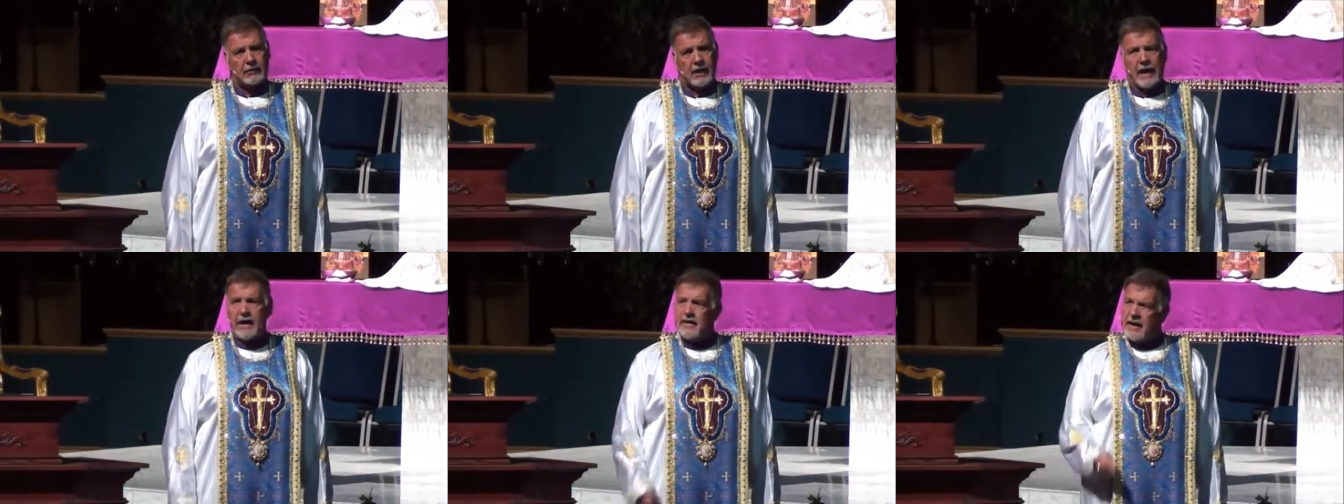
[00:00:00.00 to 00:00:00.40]

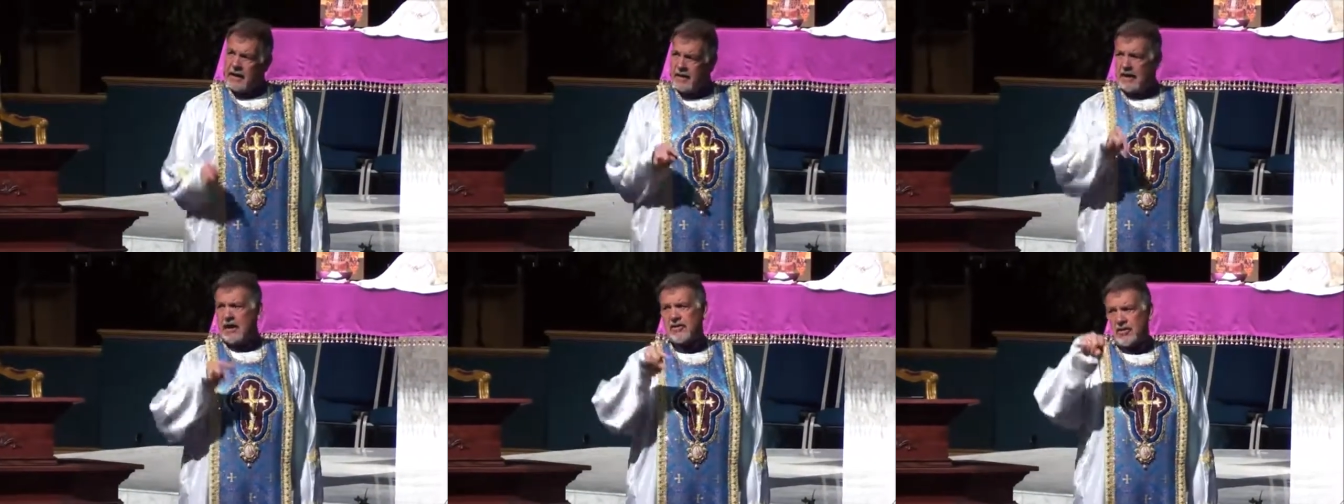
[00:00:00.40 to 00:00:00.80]
and
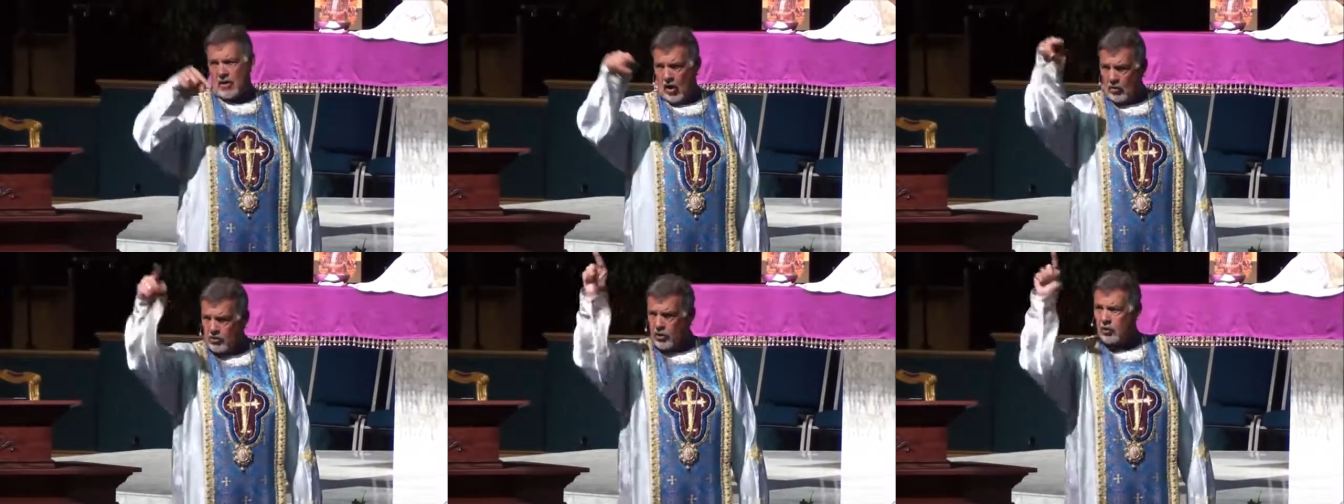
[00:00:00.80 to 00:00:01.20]
didn't get to
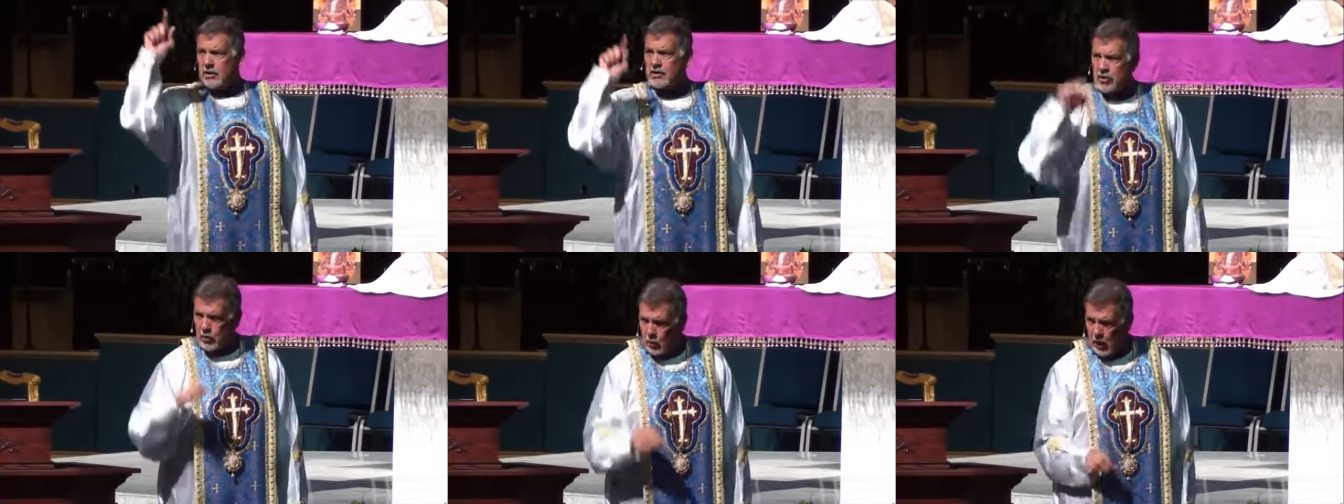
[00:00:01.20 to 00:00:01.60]
go do
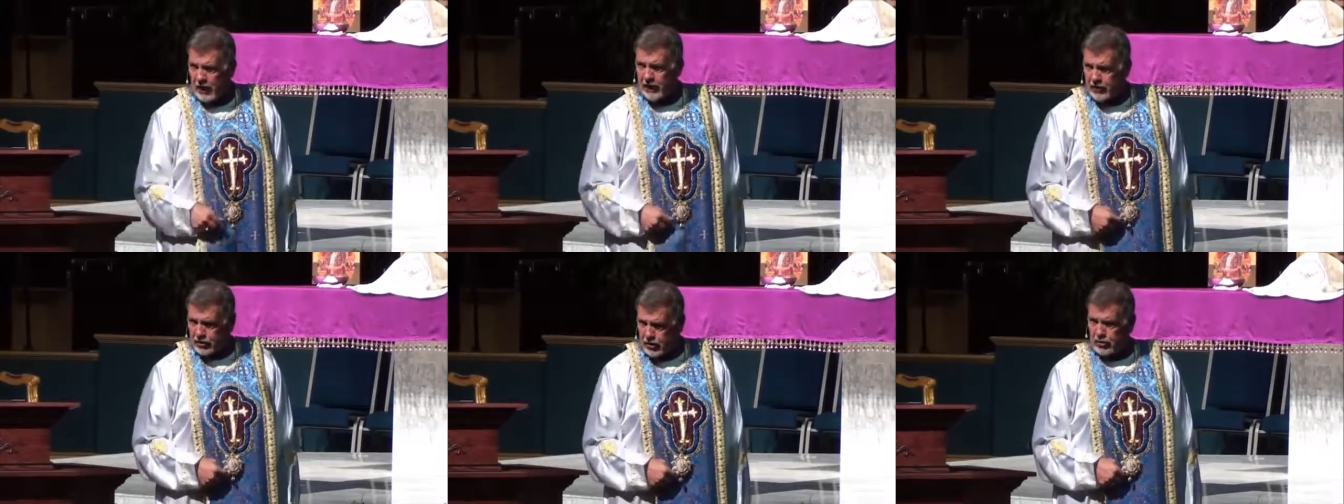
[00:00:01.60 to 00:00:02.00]
what you
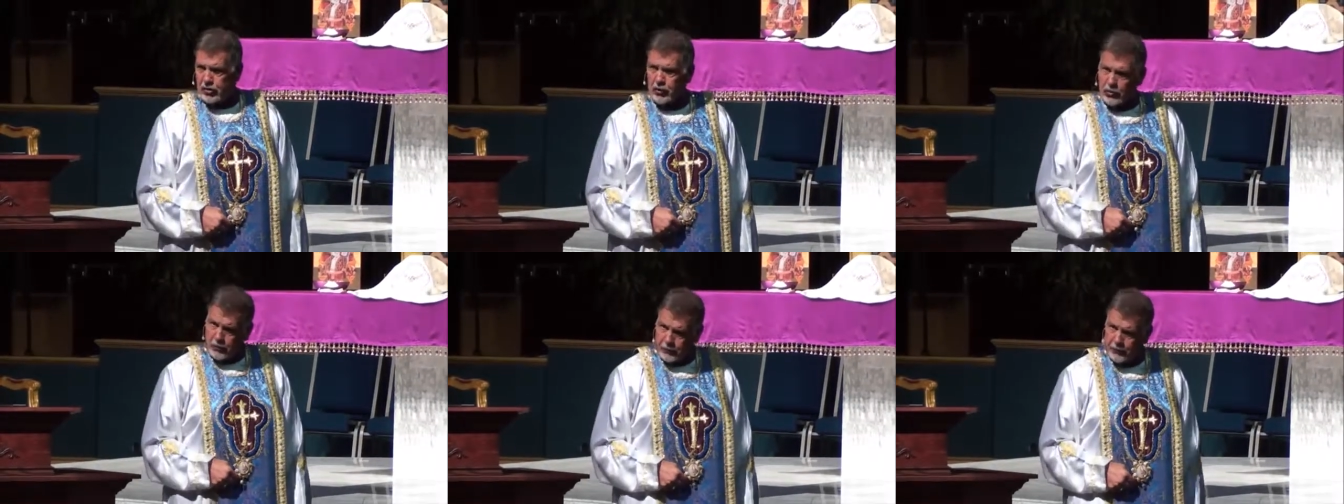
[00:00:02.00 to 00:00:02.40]
wanted to
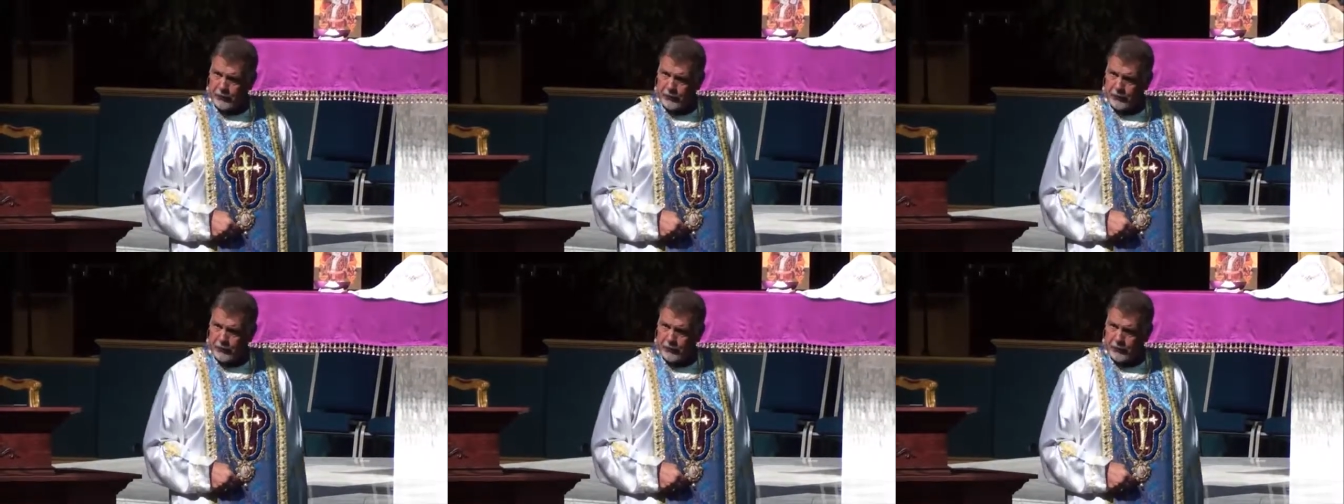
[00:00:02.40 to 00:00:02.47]
do.